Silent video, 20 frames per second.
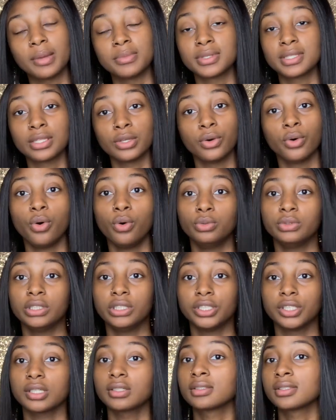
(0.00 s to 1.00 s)
I'm still
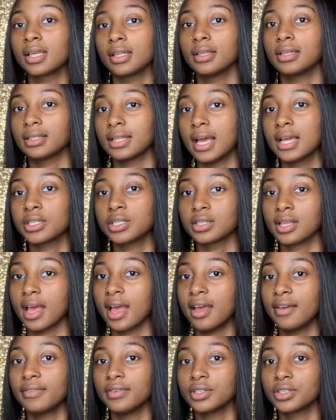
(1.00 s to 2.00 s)
only just selling lashes. I
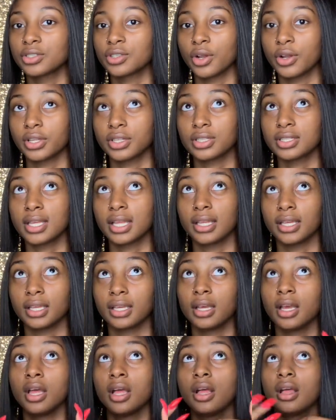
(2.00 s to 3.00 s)
haven't started
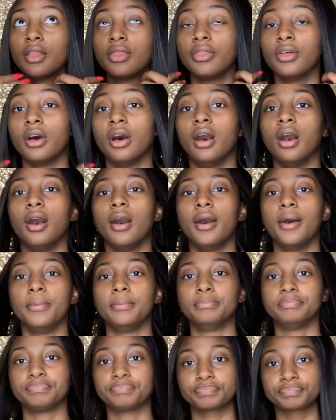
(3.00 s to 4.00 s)
selling the
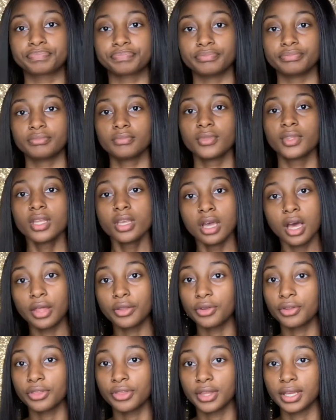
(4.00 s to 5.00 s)
um,
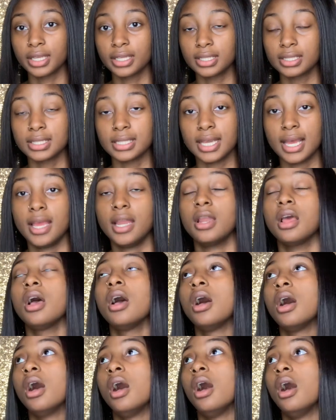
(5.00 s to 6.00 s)
other things yet.
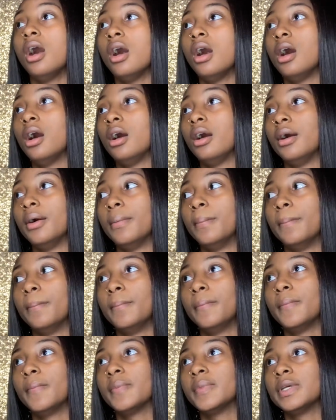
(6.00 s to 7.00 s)

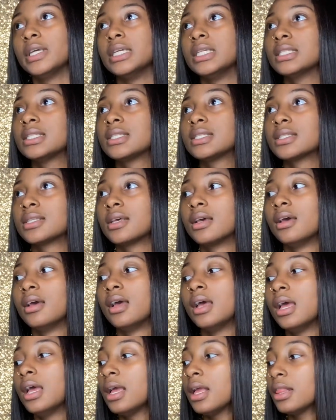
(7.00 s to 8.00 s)
Um, it's
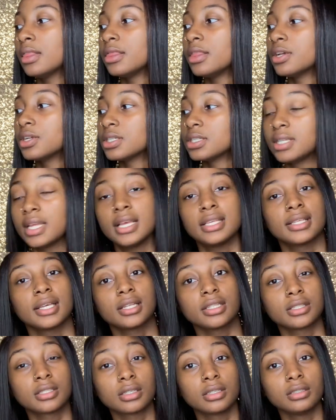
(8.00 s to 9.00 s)
there's days
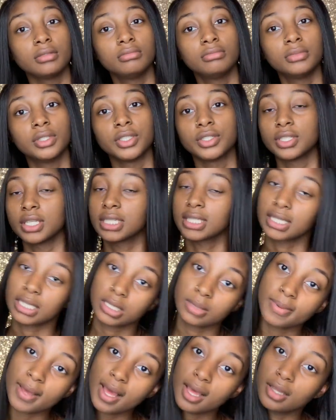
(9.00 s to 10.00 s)
that it's good, there's days that
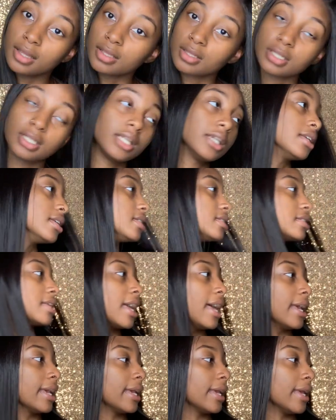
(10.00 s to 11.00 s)
it's bad. There's days
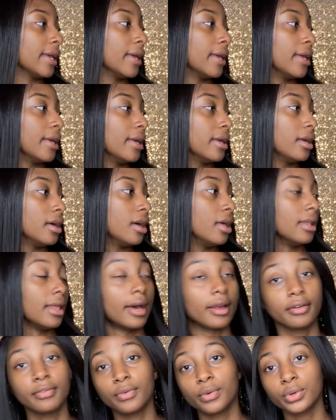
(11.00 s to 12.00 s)
I get a
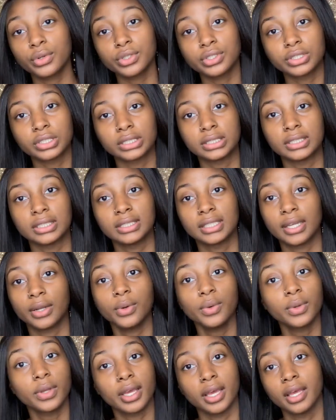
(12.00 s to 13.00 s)
lot of orders, there's days I
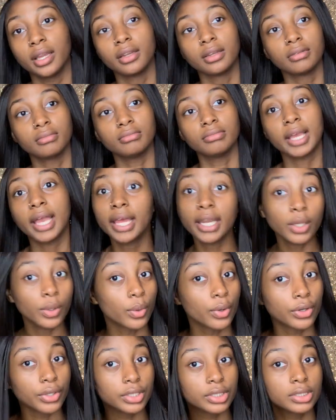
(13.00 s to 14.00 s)
don't get any
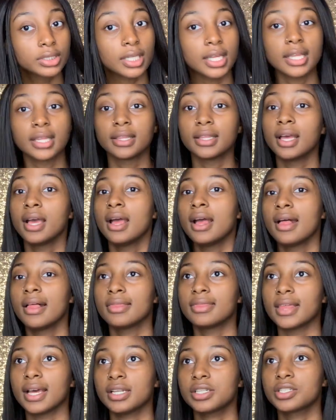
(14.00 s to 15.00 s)
orders, and
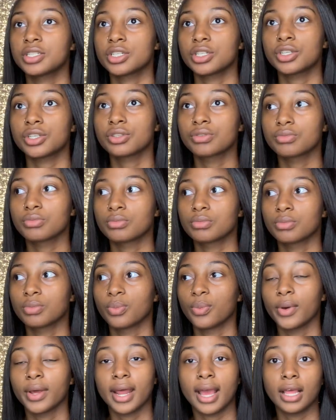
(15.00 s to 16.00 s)
that's just
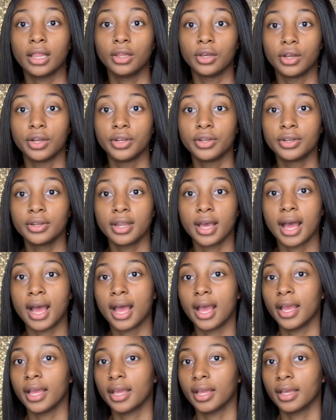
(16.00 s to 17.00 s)
what I learned.
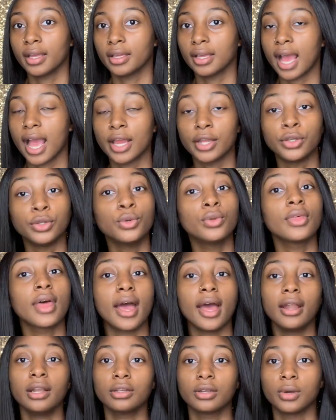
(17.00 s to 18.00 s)
I I knew
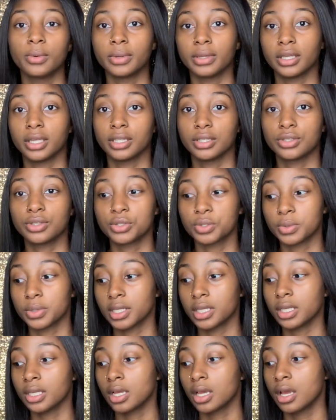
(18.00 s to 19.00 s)
that going into
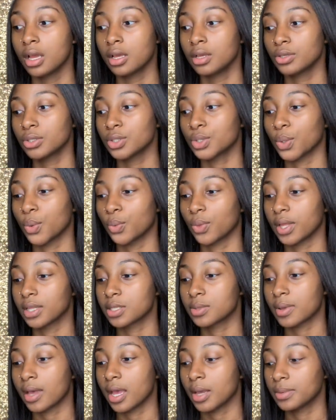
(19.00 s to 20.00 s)
it, so
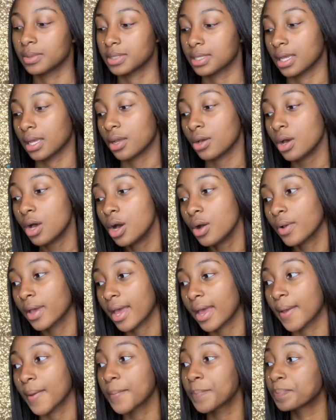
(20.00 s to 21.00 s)
that's why I was like,
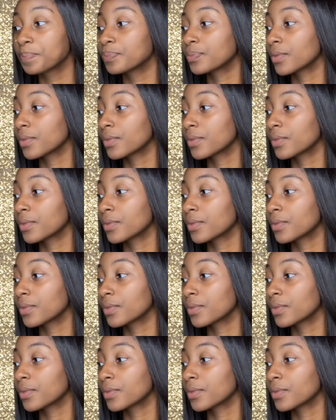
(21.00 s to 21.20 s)
okay.